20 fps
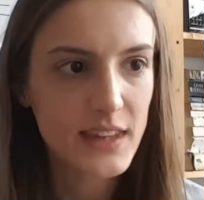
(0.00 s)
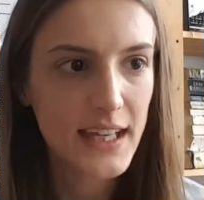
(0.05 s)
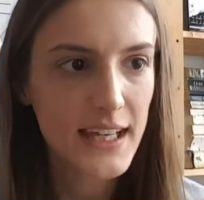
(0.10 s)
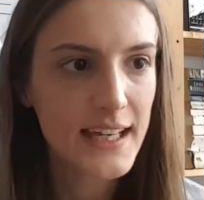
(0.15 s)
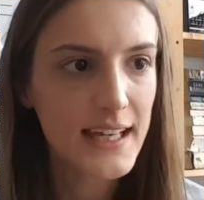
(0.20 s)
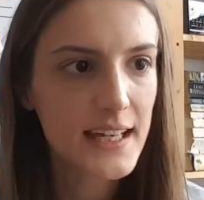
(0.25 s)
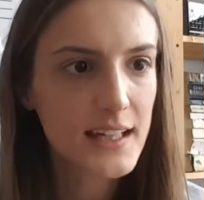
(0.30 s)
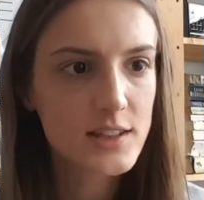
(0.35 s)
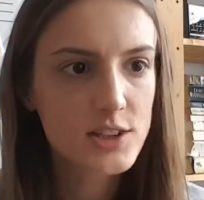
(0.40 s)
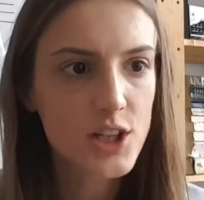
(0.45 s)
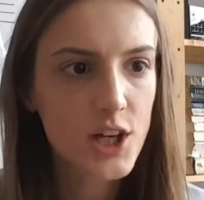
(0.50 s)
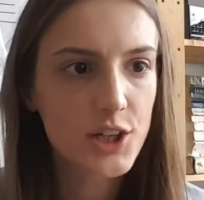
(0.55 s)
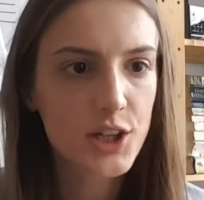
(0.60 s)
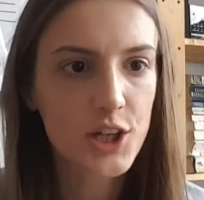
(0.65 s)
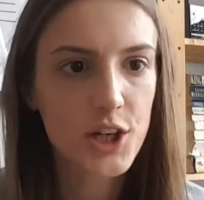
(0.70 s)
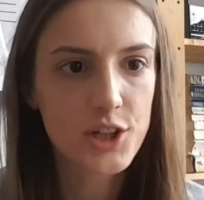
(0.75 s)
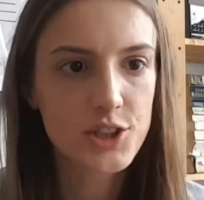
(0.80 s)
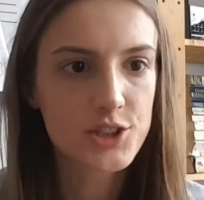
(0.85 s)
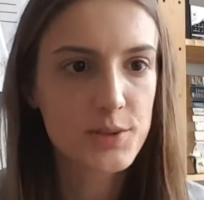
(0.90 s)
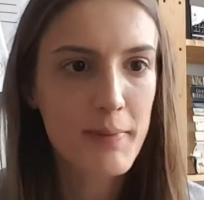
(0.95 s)
in
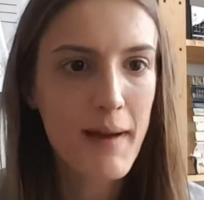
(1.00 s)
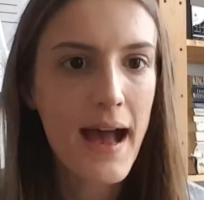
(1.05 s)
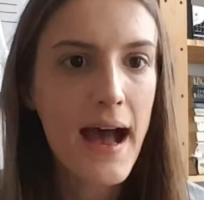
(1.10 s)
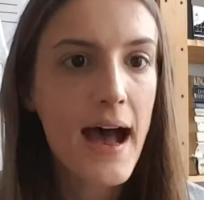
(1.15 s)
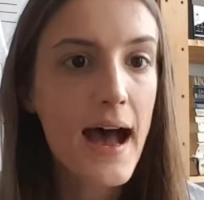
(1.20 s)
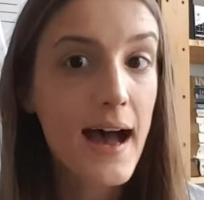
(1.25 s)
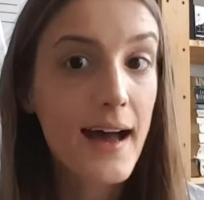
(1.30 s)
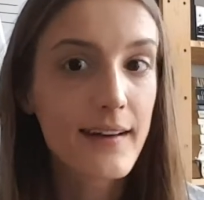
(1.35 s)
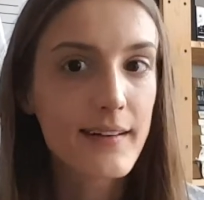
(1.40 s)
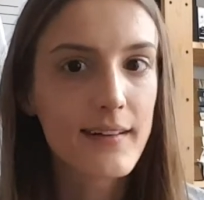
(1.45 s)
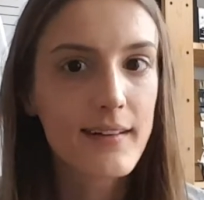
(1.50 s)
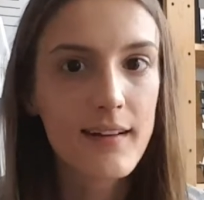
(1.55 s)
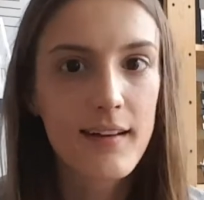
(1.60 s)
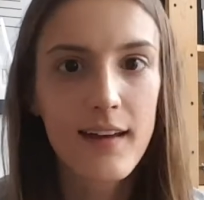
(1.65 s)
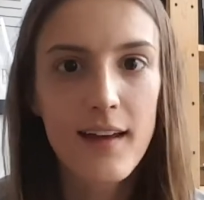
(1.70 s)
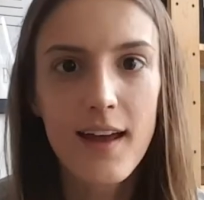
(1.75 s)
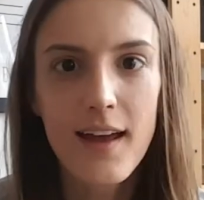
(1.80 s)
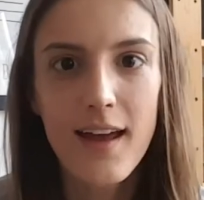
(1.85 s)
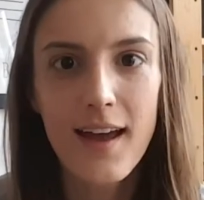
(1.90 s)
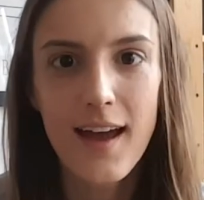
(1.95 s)
Tokyo, Japan,
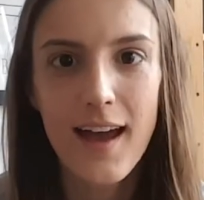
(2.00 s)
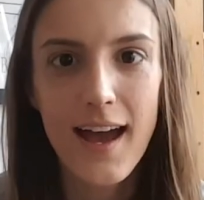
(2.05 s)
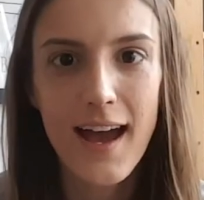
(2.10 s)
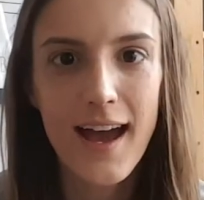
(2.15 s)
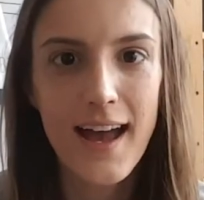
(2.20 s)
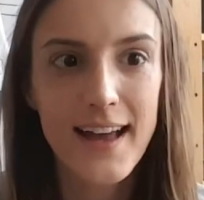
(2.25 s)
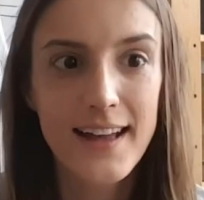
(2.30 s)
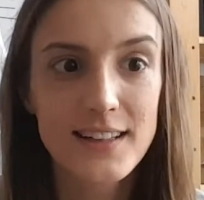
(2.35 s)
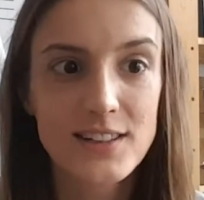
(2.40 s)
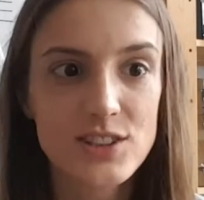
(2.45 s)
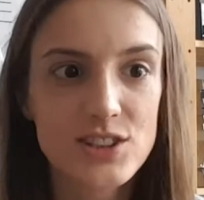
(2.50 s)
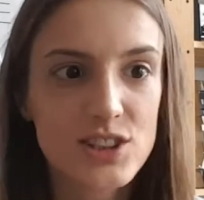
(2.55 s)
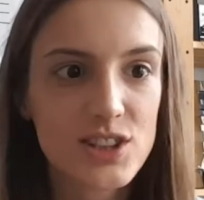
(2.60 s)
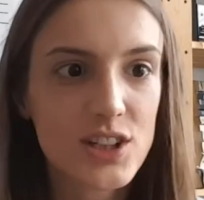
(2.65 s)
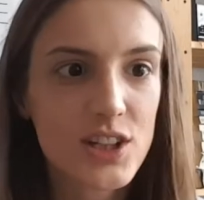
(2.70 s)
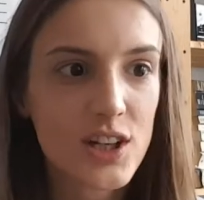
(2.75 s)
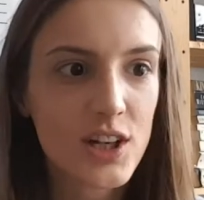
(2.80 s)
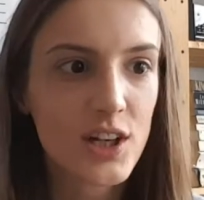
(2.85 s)
and,